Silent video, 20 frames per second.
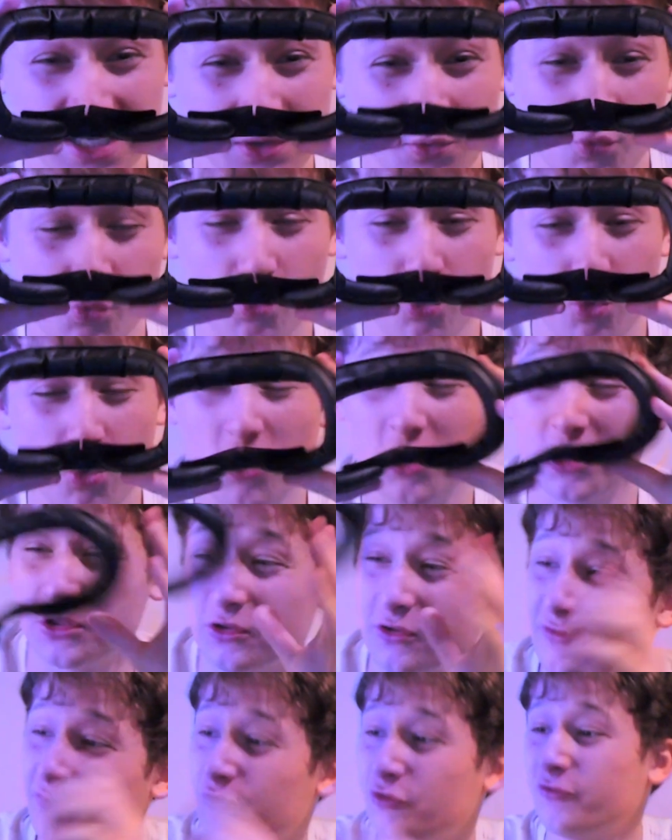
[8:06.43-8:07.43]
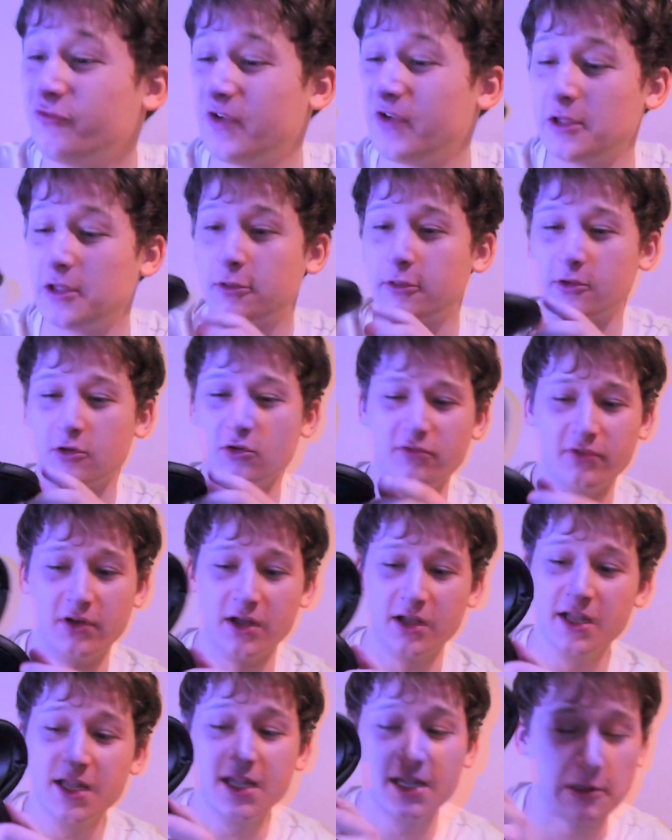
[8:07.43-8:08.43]
wonderful face cover,
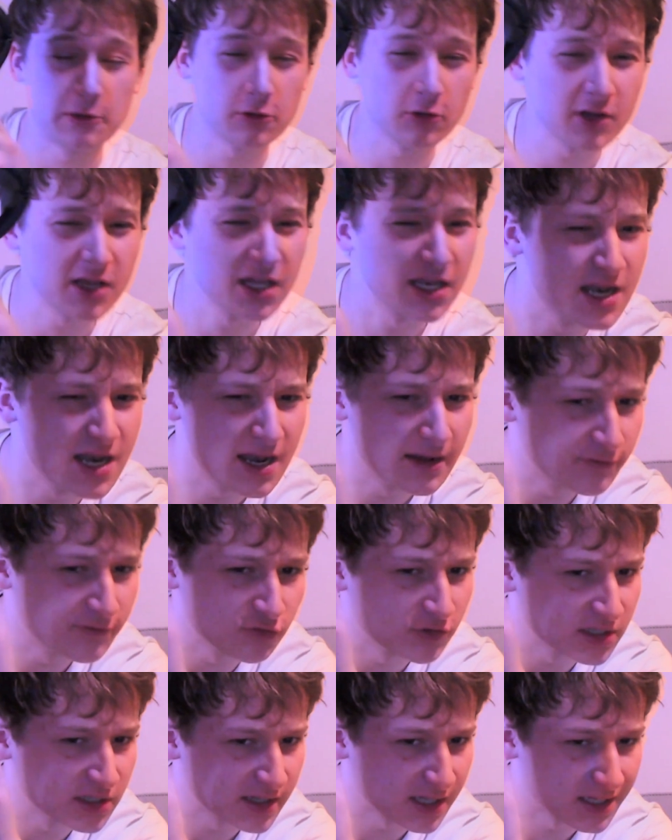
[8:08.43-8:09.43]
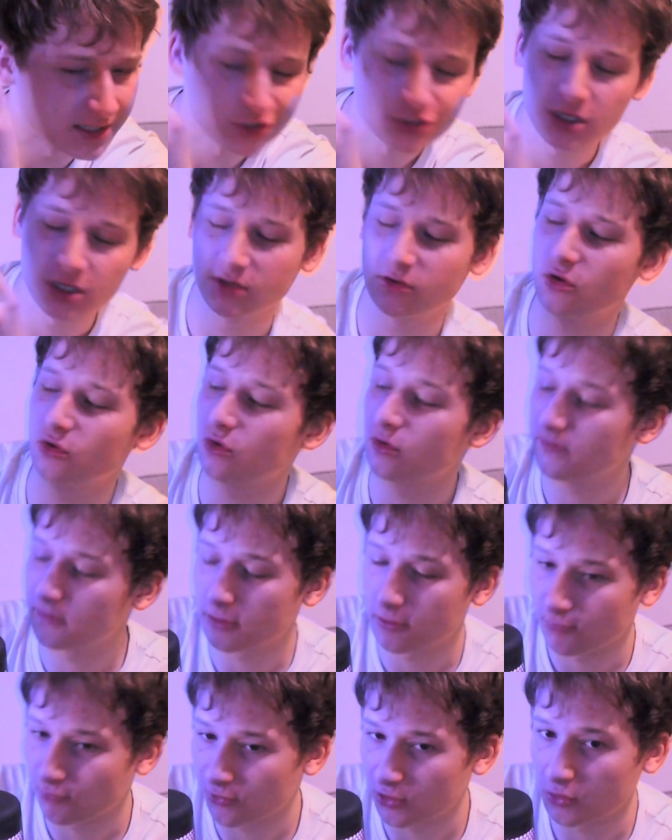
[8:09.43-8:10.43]
it's like a leathery texture. I don't know if it's
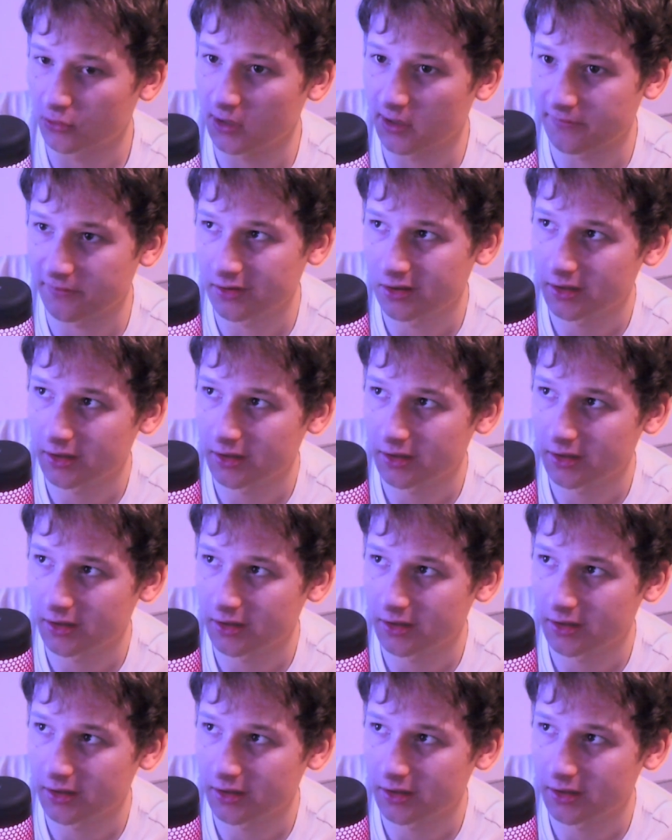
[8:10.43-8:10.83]
real leather.